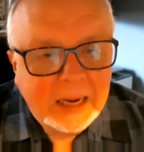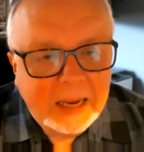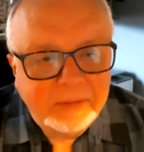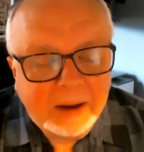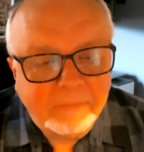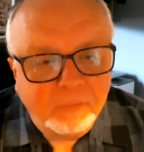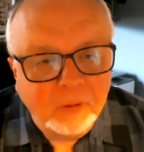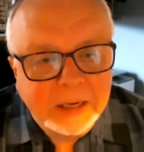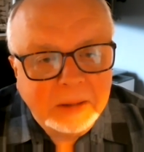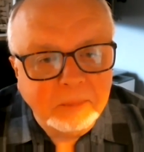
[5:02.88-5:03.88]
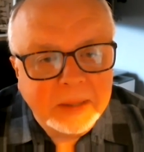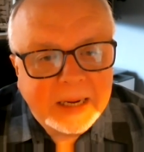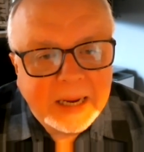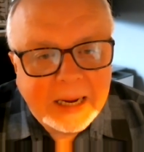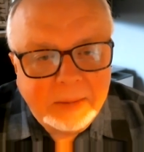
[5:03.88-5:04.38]
and that freedom
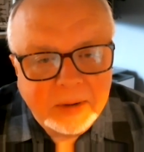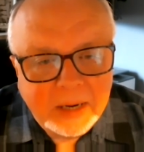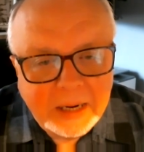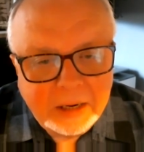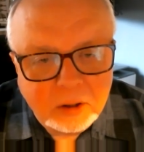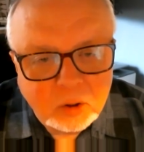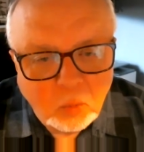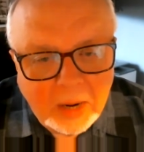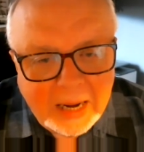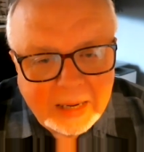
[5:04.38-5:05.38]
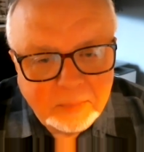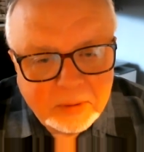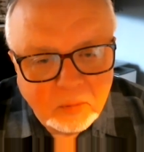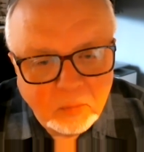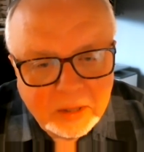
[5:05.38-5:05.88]
became intertwined
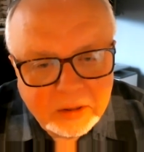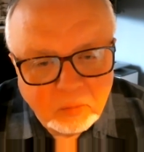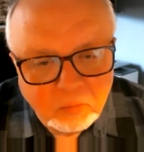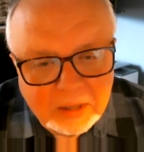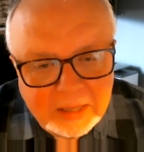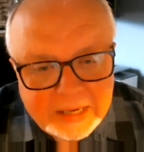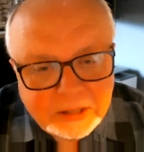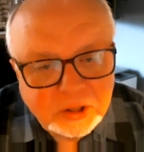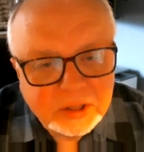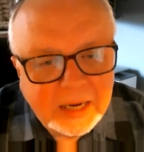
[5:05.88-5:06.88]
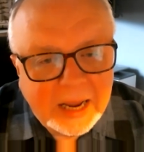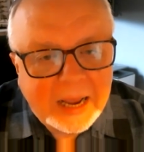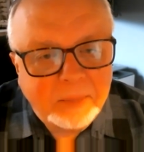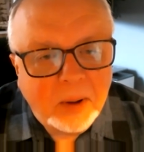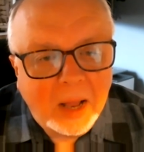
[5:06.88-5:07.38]
with religion
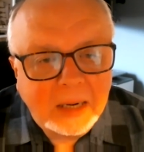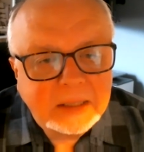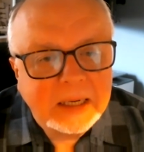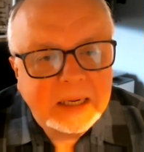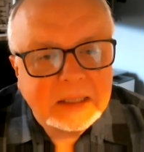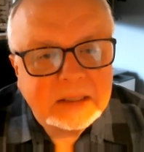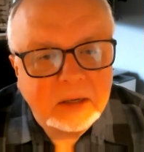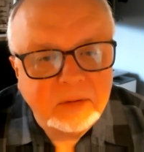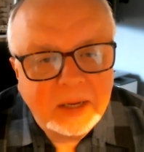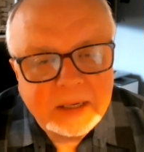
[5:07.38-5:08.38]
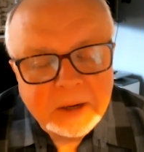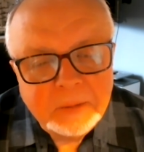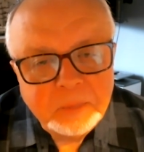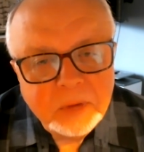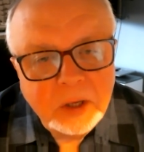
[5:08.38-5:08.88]
and politics, so that
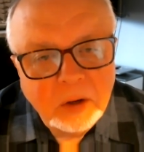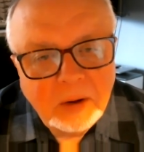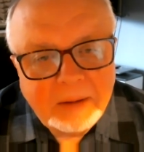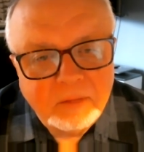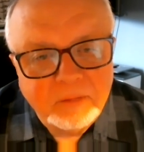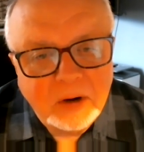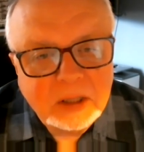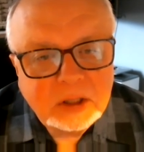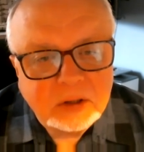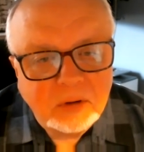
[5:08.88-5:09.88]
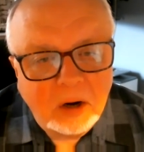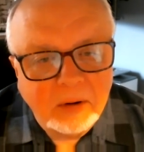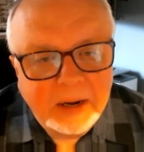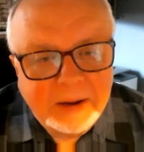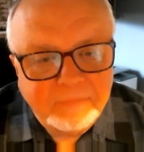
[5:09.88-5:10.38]
you'll have a very
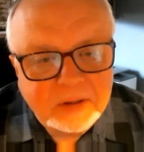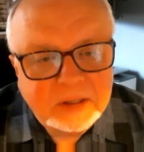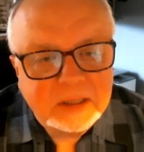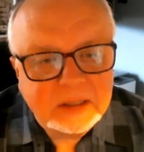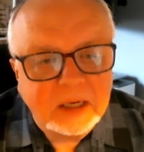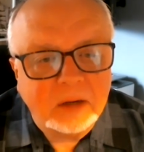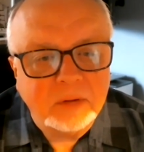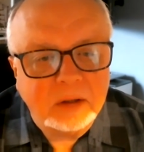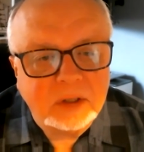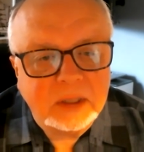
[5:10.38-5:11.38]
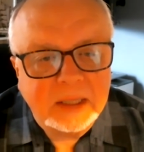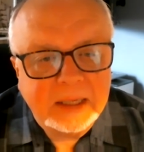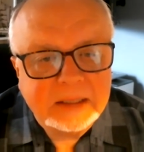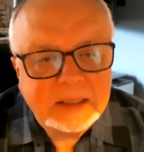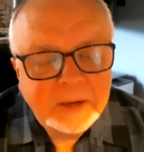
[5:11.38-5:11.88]
strong emphasis on those
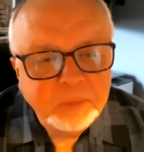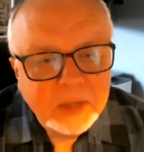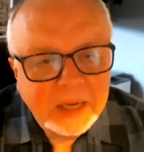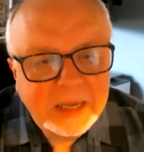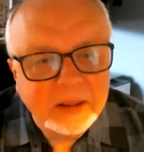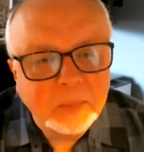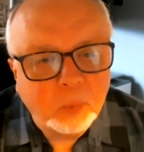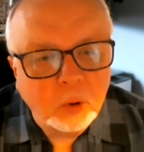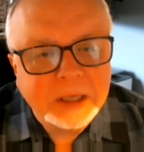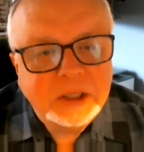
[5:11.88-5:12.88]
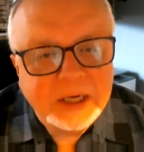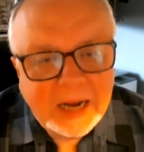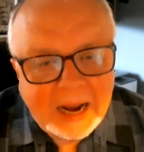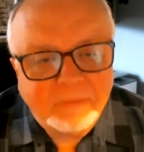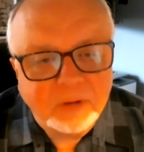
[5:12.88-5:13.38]
things in the
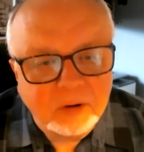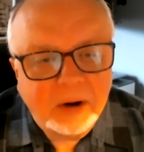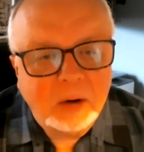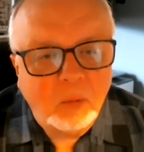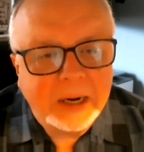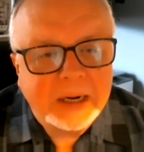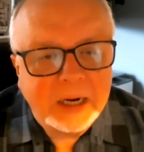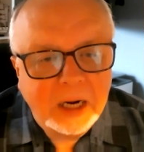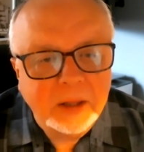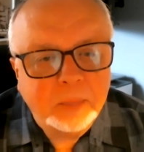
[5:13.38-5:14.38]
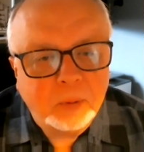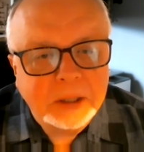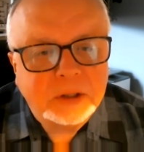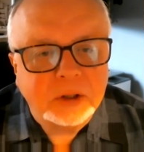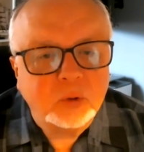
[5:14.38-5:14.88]
preaching after the Great Awakening. Other
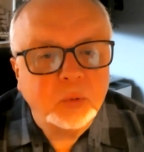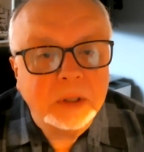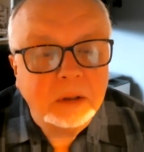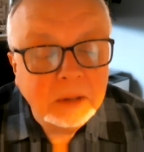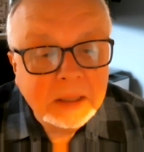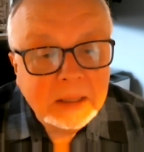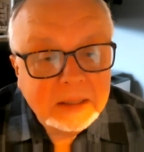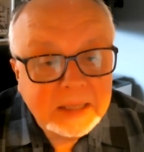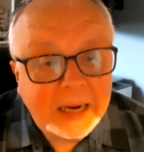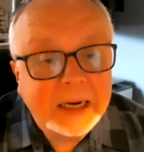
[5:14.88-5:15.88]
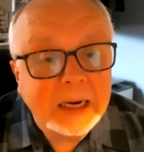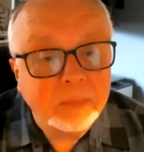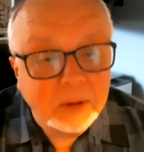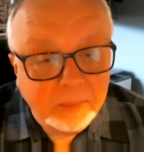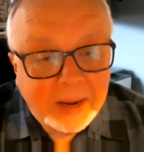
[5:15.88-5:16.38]
preachers will take
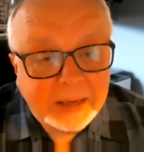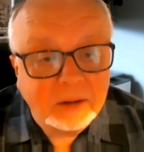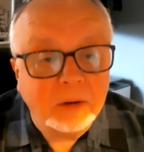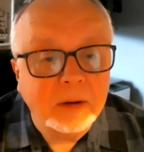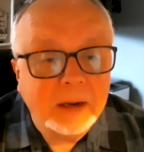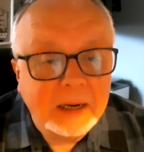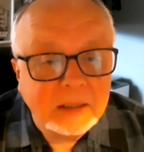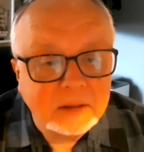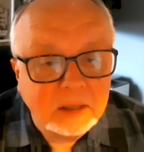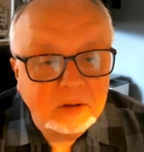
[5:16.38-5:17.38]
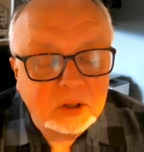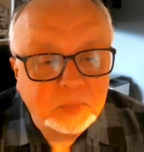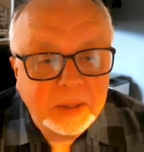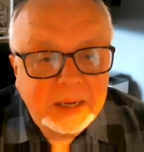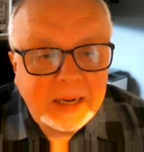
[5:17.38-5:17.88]
up the mantle, so to
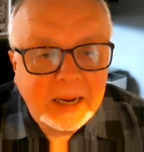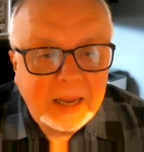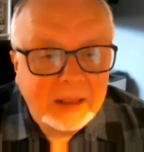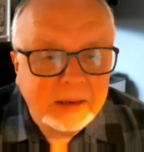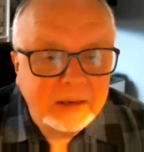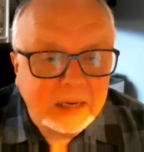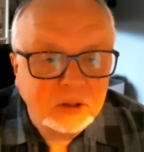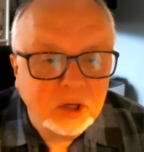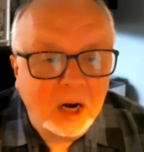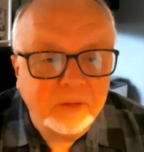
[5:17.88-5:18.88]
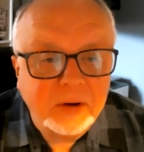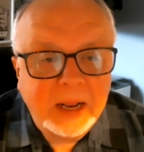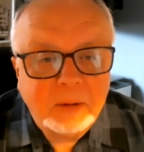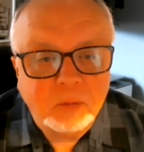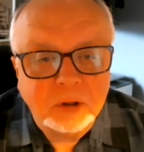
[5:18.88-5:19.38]
speak, that Jonathan
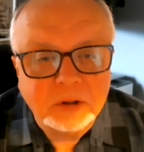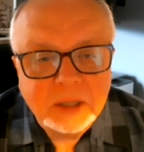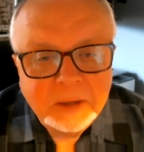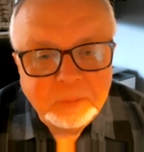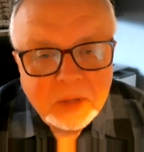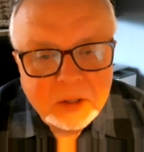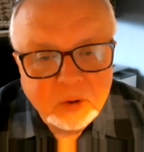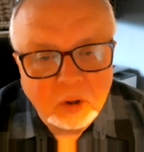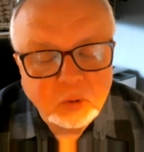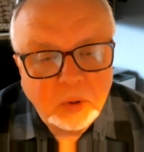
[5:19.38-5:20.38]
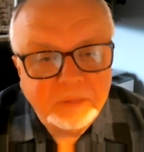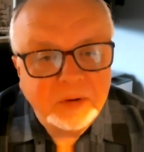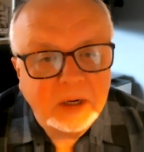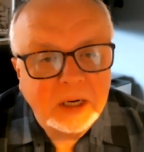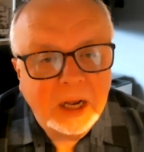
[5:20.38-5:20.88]
Edwards, George
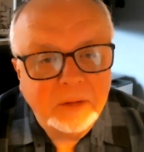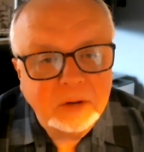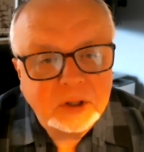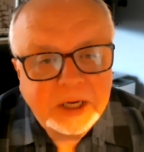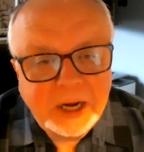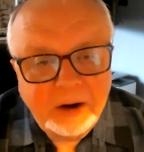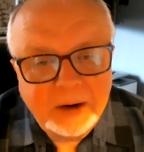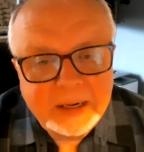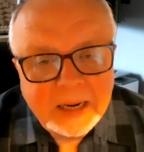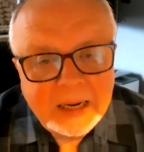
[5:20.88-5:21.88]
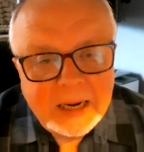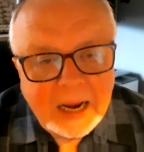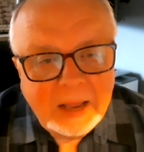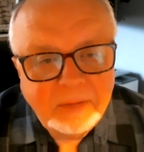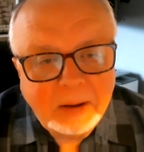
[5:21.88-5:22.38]
Whitefield, and others carried,
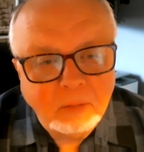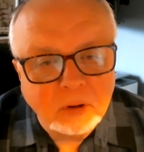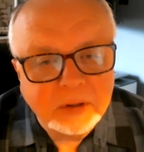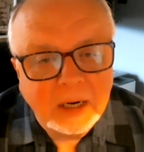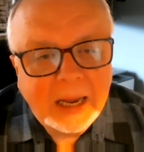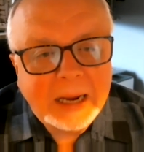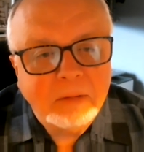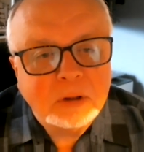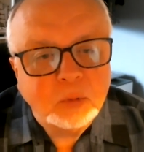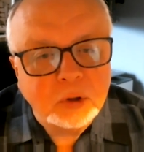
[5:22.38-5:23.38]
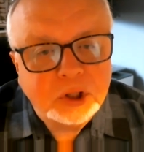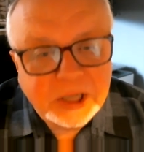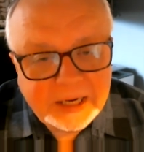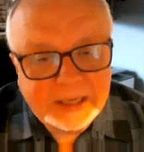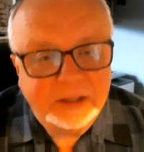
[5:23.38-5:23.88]
and the language will
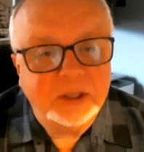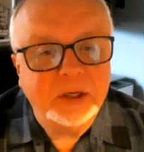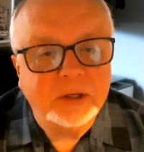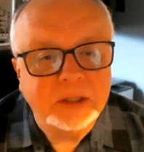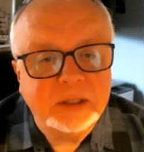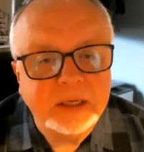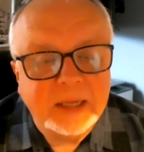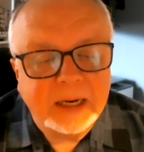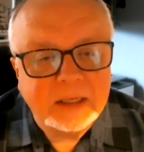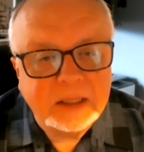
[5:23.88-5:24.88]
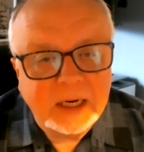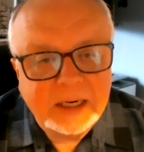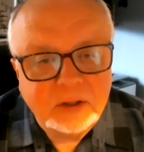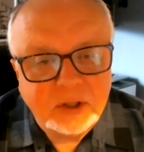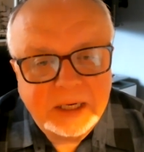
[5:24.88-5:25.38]
change, and you can see that
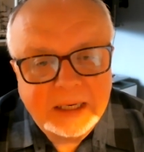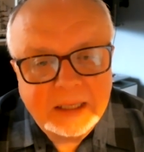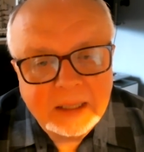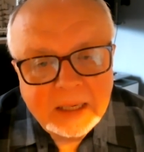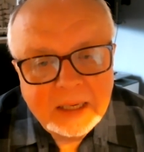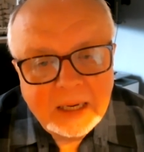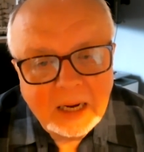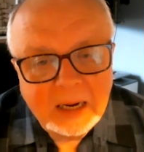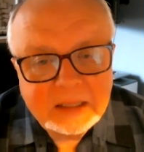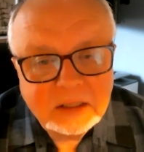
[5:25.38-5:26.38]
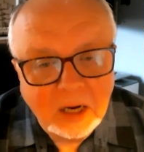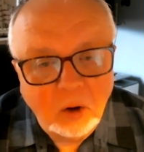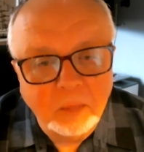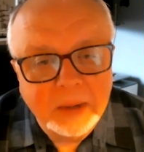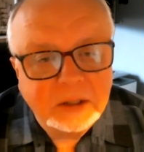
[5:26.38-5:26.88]
change in, as
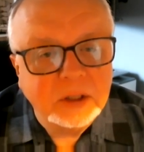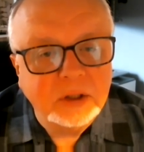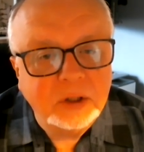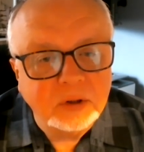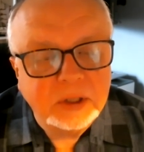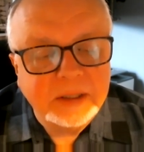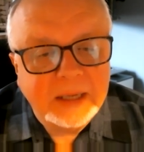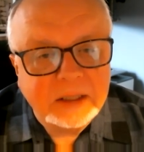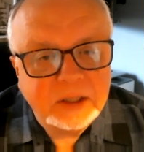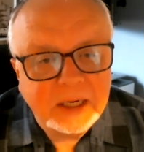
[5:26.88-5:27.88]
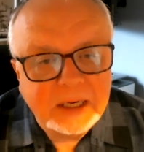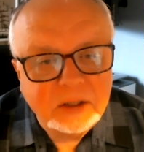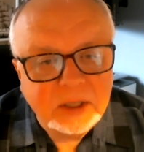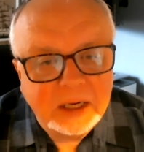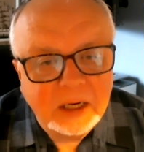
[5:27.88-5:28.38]
Noel mentions, you'll see that
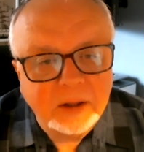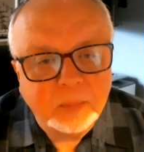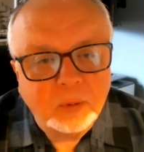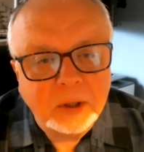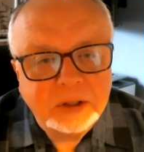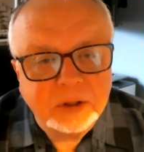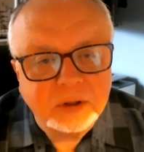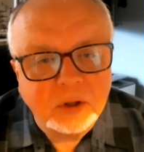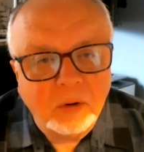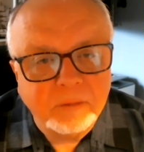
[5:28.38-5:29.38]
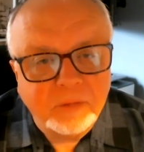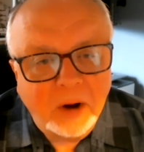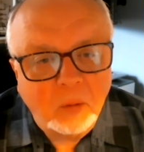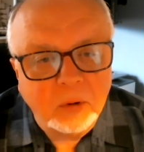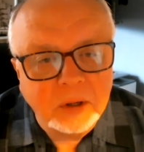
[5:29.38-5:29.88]
change in other preachers going
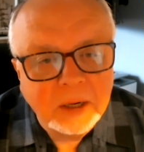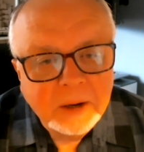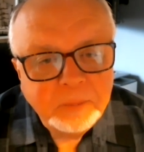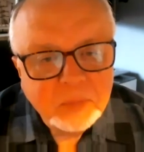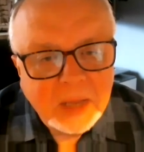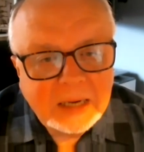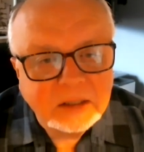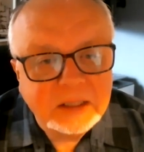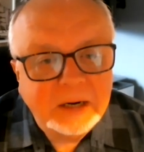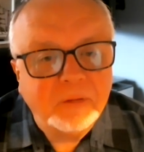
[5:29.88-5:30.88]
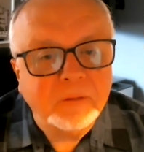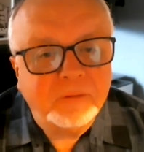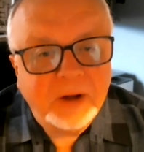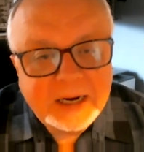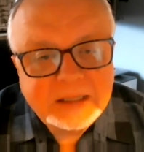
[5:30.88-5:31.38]
forward as
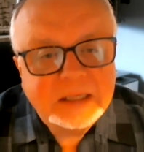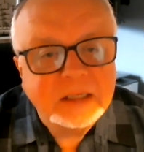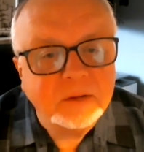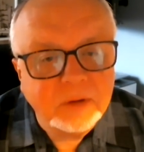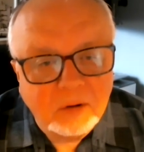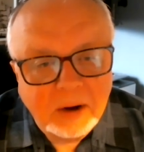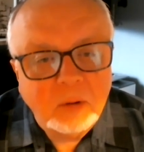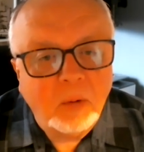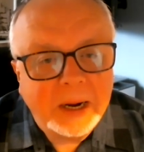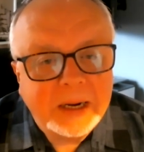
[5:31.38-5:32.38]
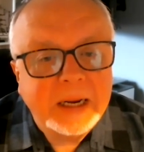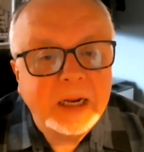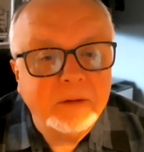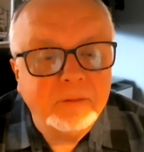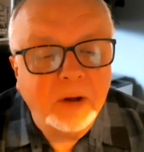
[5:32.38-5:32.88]
different phases of the Great
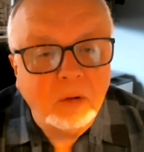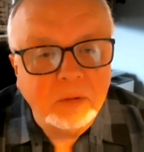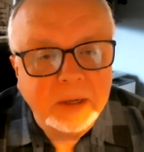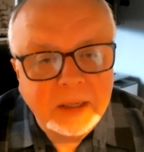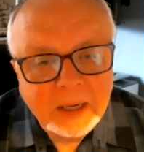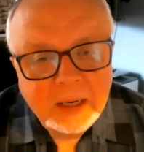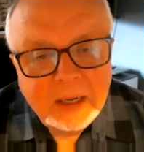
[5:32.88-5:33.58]
Awakening unfolded